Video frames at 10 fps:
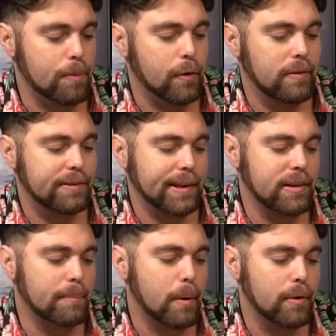you can send
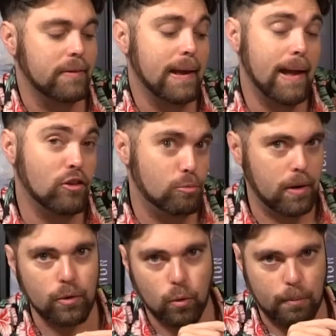an opponent's
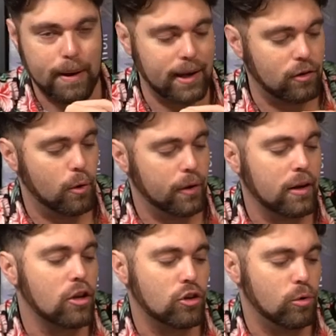henchman or betting
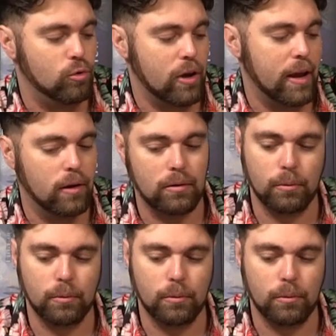token to jail,